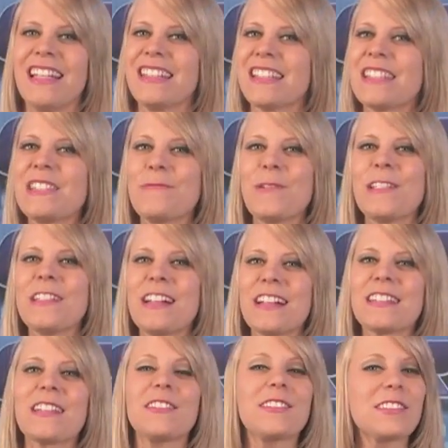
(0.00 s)
Since when
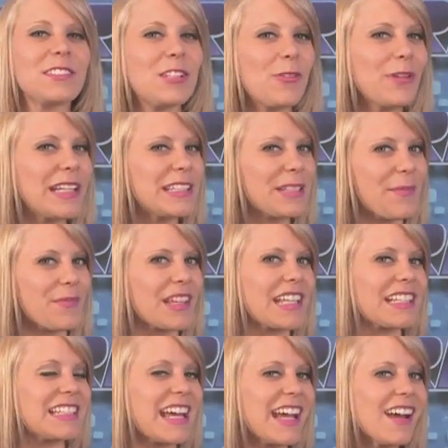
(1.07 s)
does slowing
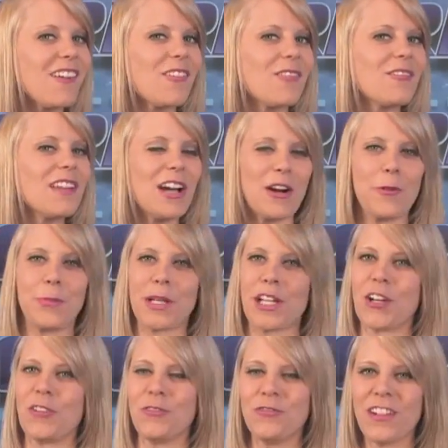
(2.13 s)
something down help it
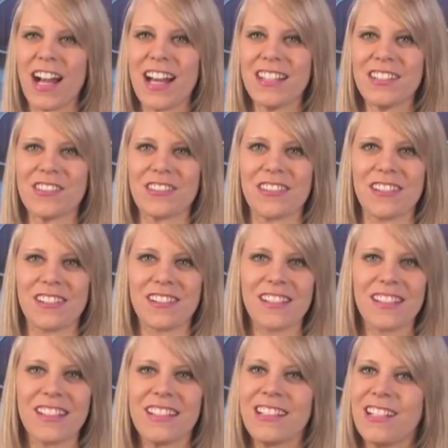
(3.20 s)
go faster?
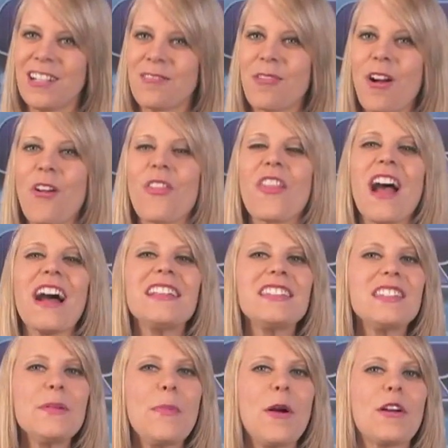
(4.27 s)
Well,
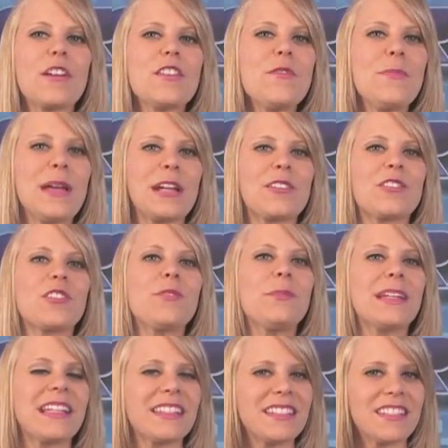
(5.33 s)
that's the part of the picture
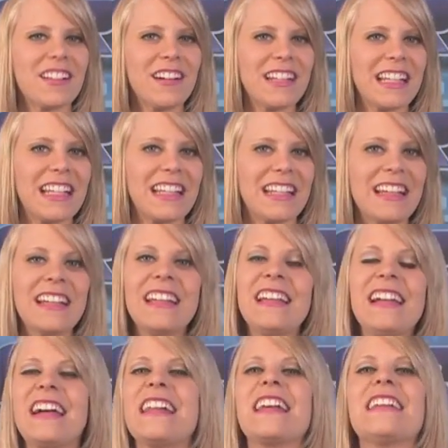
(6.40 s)
being studied
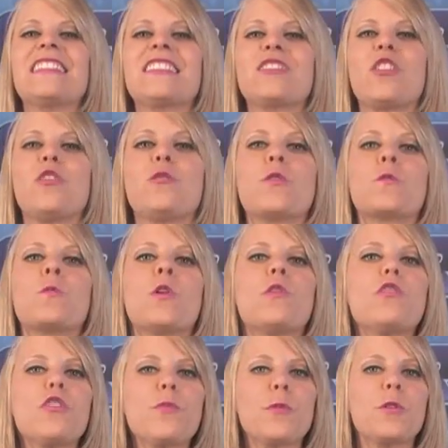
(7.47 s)
in a slowed
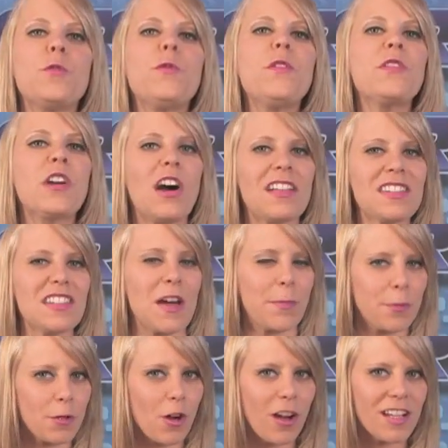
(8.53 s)
rotor proof of
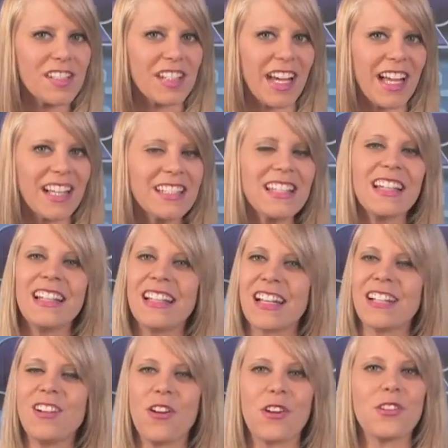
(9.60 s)
concept project
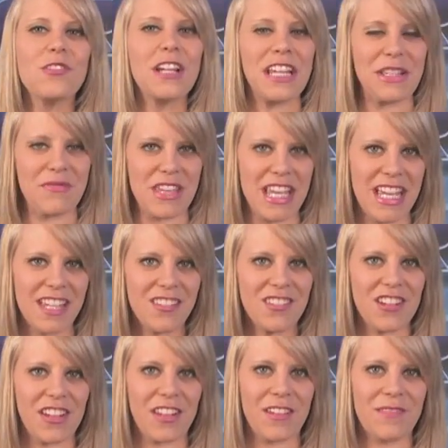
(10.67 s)
at Carter
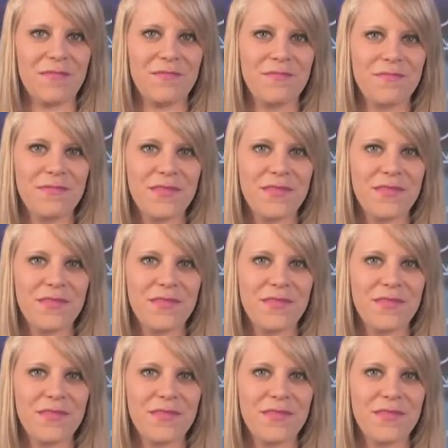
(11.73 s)
Aviation.